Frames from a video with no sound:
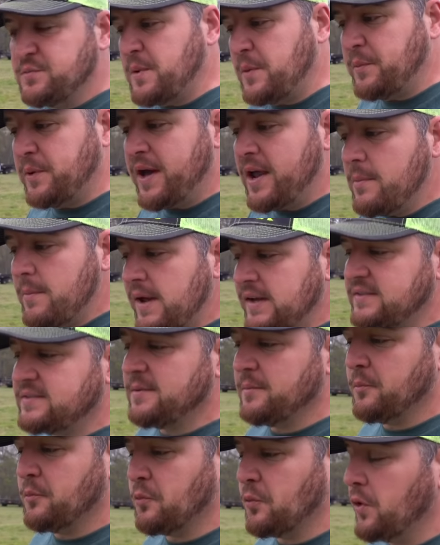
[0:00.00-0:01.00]
But we got to make
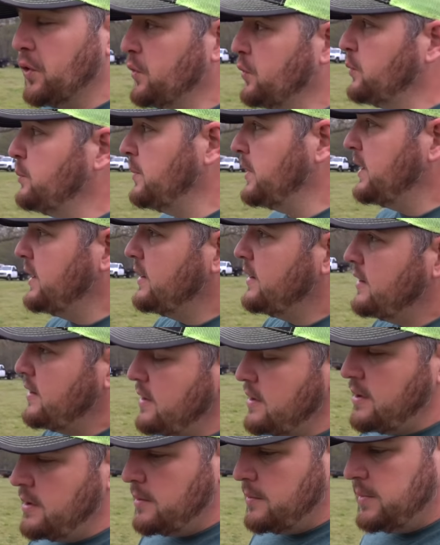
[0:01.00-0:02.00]
some room
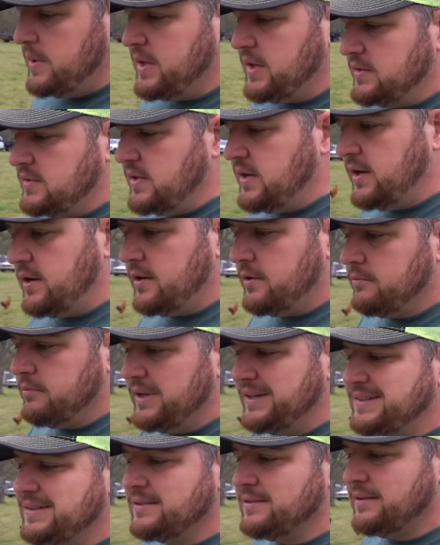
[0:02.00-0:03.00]
because here
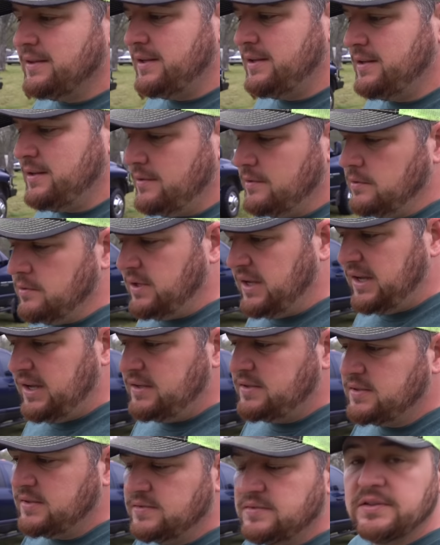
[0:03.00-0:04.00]
recently the little geese have